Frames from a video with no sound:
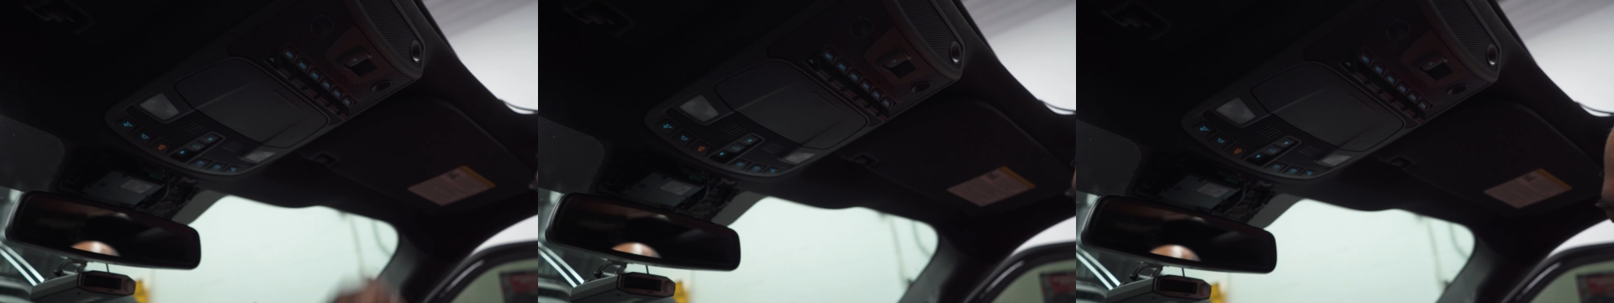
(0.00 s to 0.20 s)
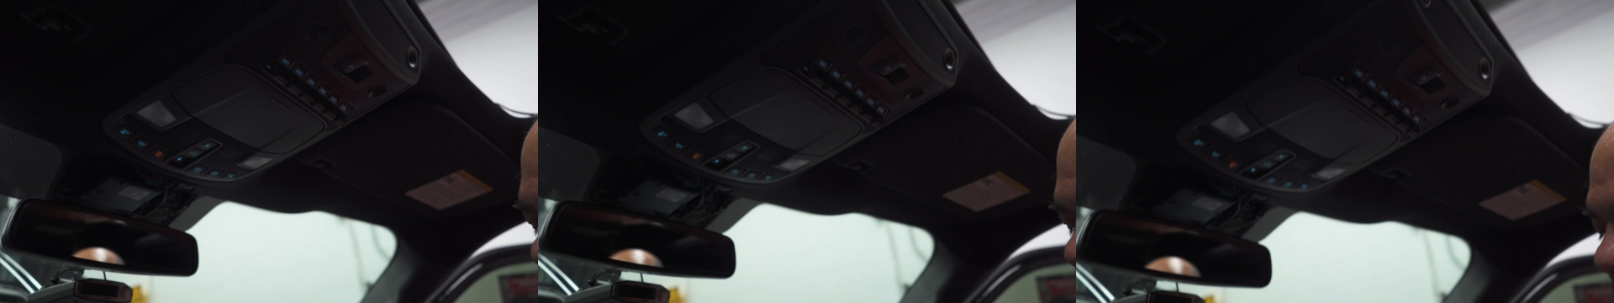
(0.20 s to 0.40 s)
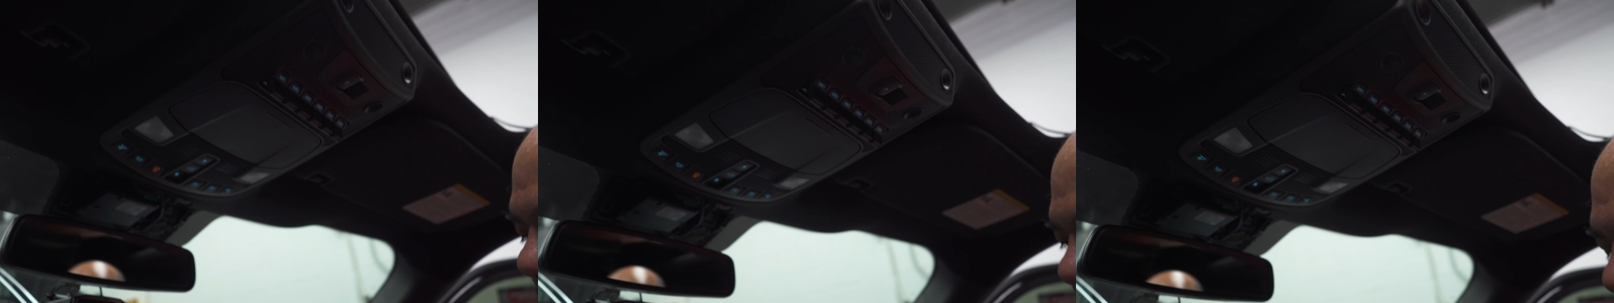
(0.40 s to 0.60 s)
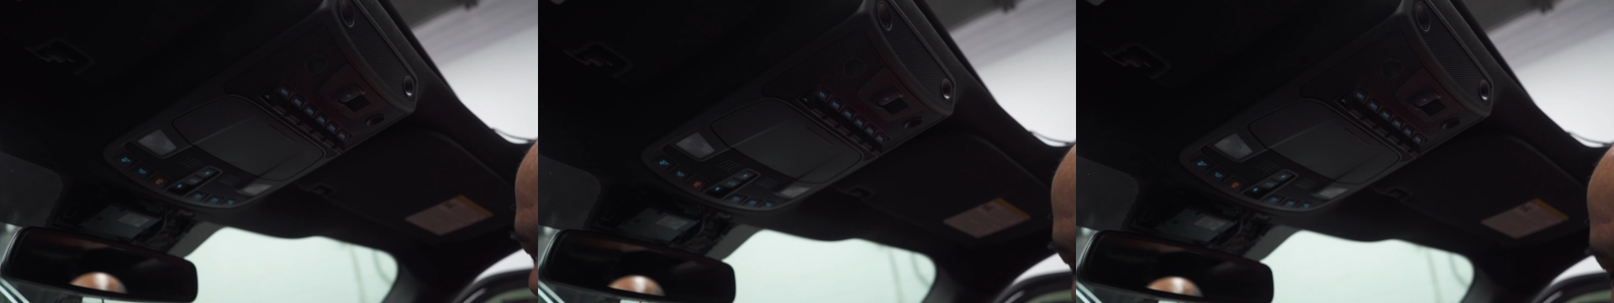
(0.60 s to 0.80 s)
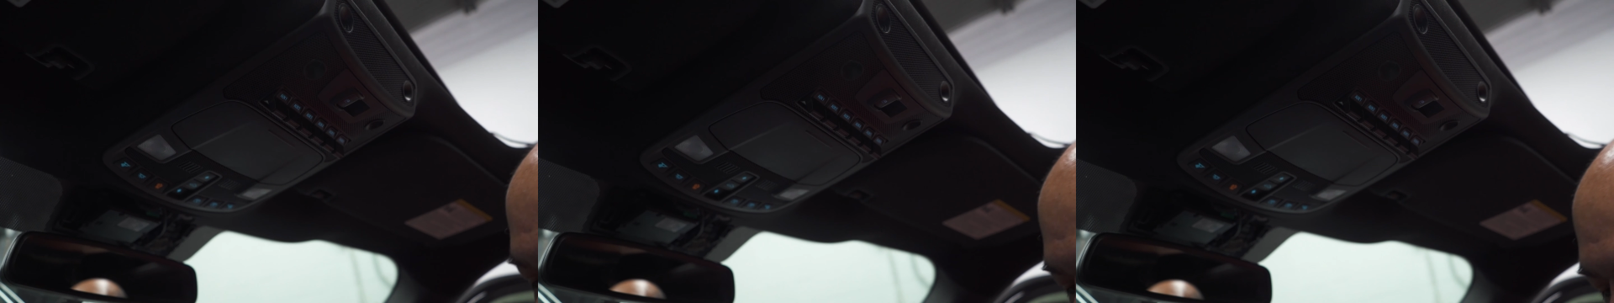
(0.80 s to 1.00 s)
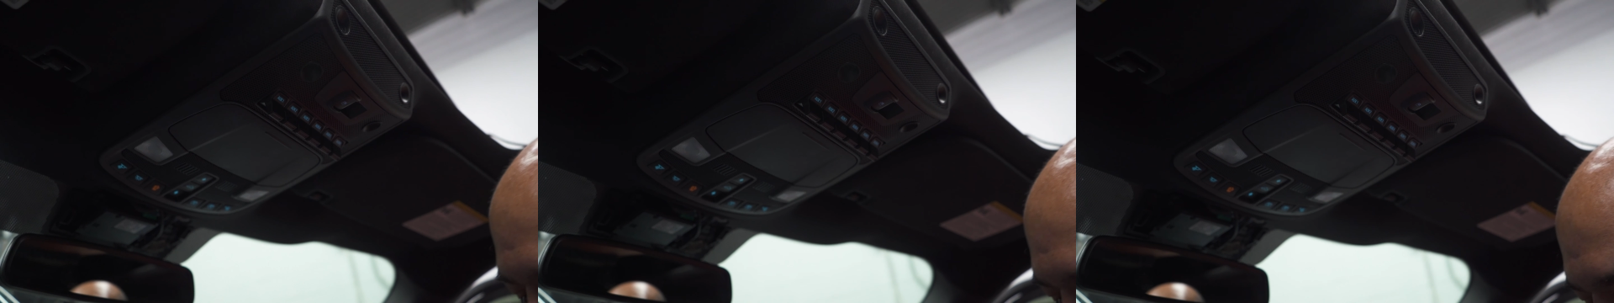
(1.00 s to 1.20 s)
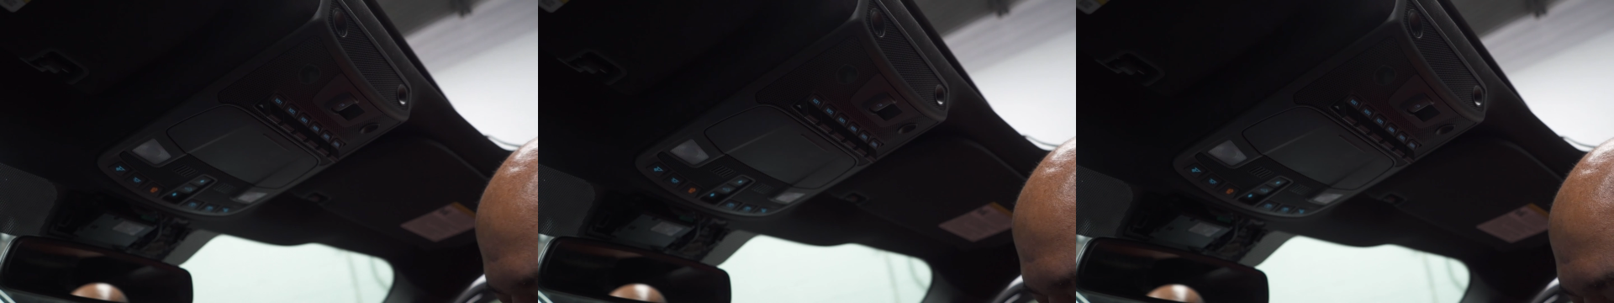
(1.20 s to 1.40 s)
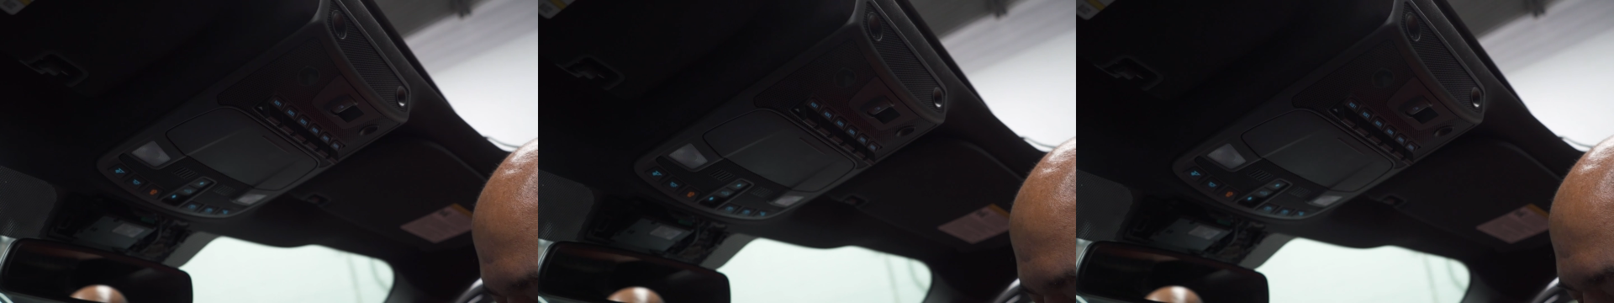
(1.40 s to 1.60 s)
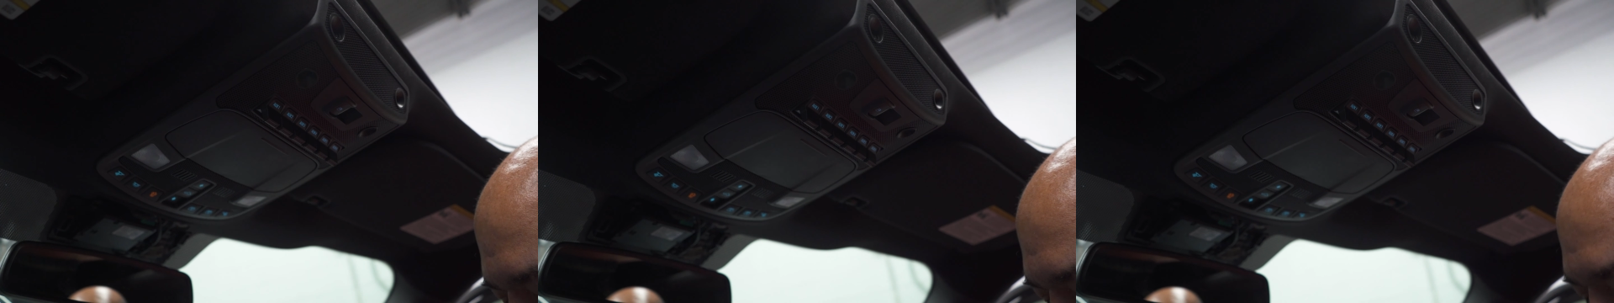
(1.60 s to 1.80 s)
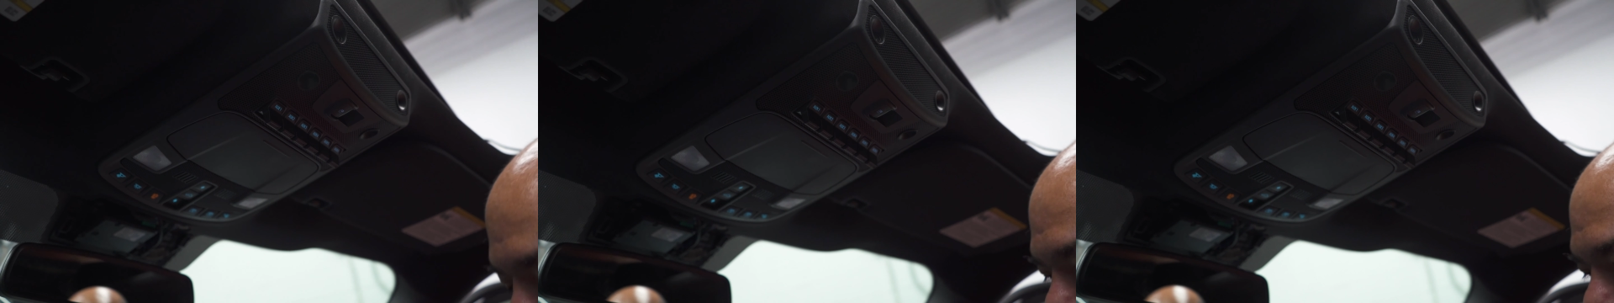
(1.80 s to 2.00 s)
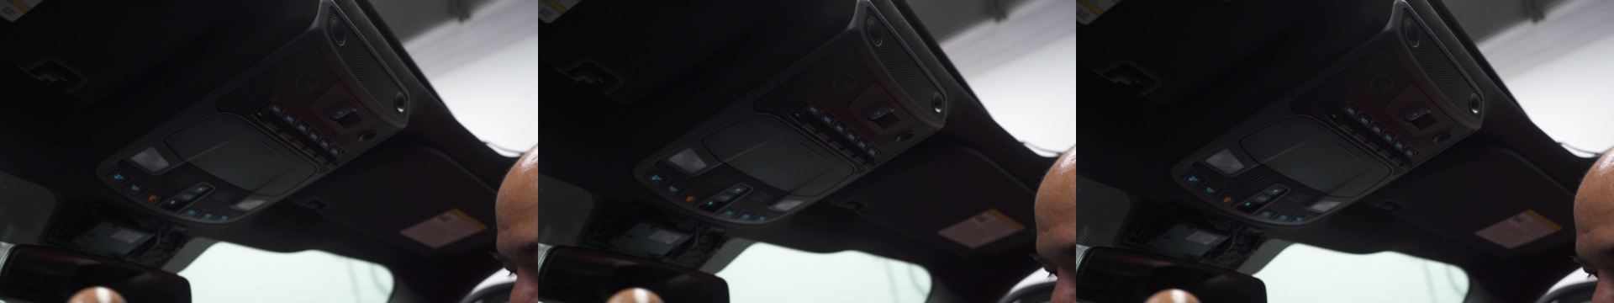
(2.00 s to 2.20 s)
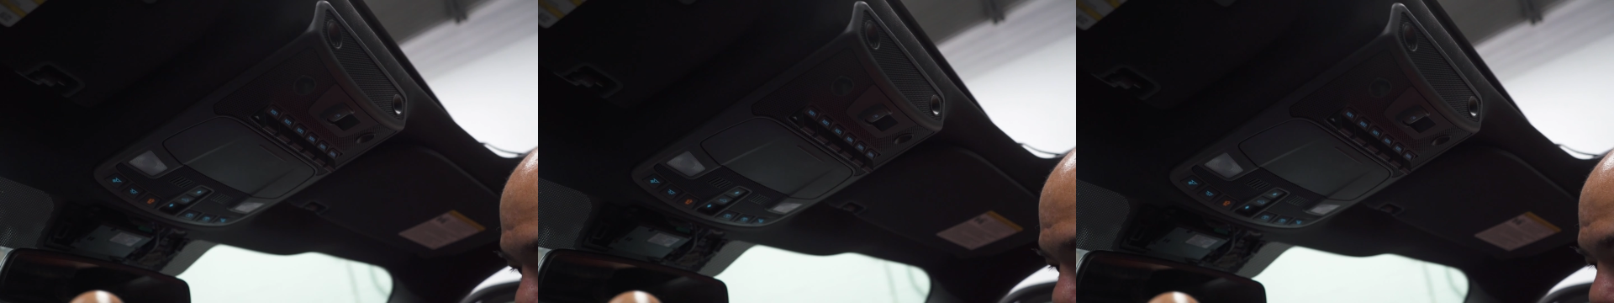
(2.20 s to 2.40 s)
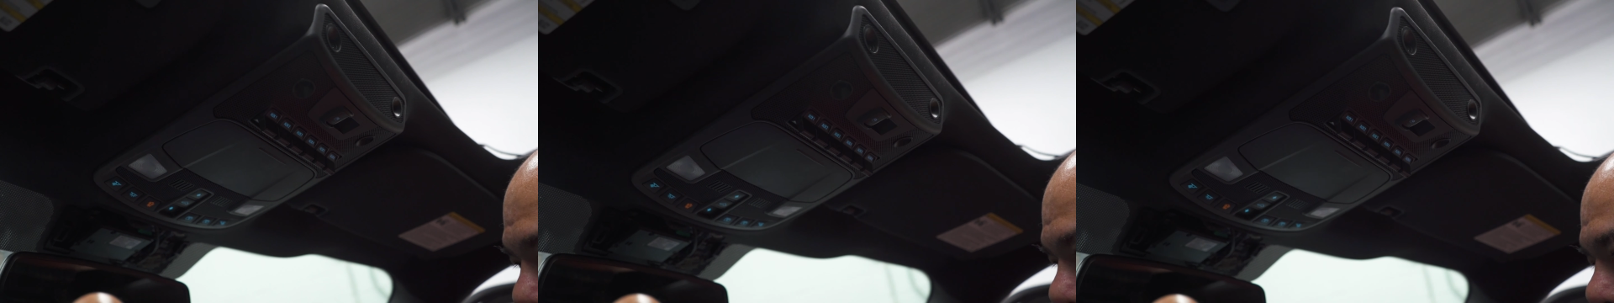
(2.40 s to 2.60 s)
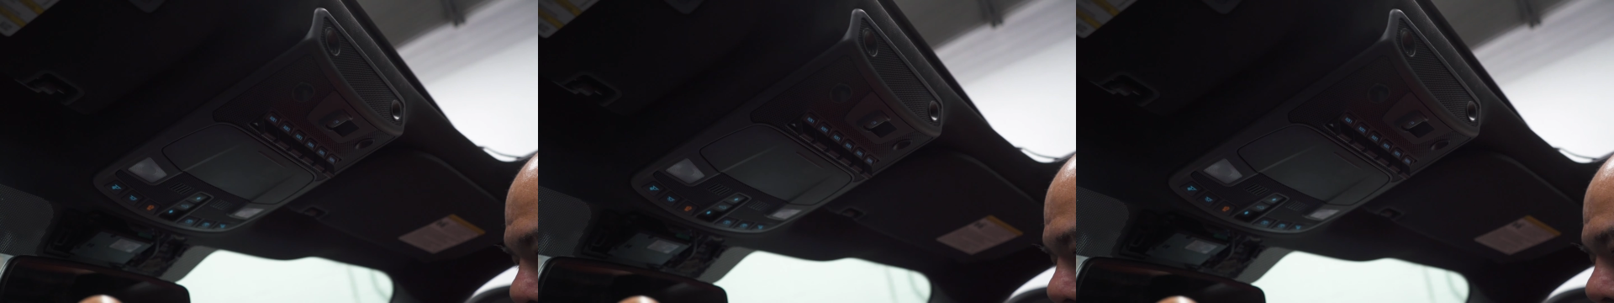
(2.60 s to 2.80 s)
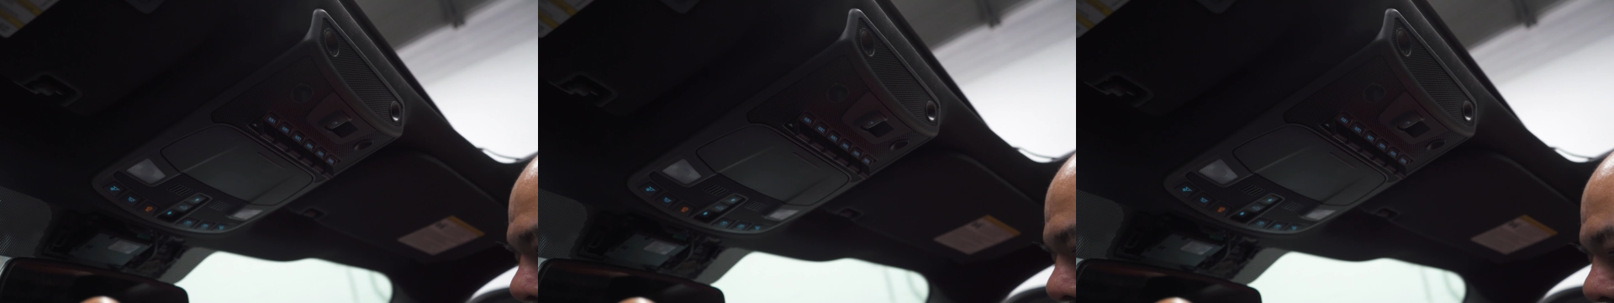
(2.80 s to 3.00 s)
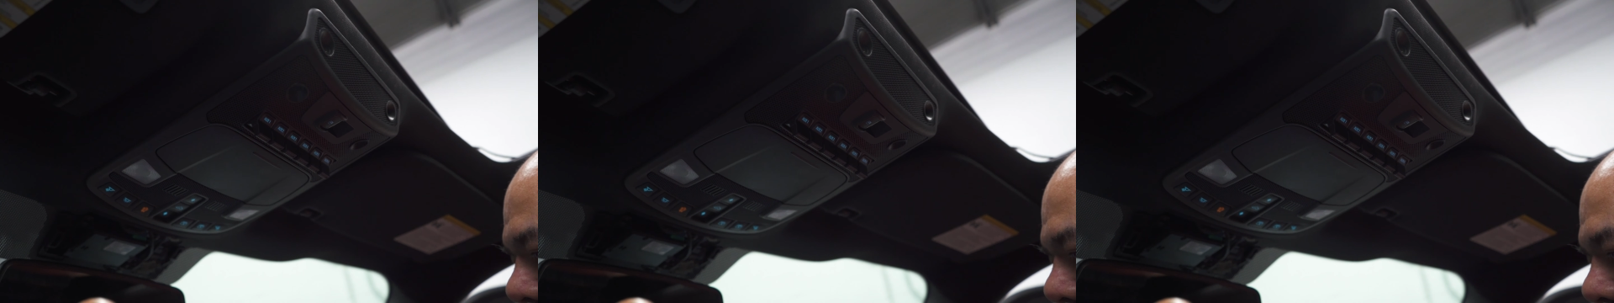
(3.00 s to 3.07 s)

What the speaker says: Nobody's mouth can be seen.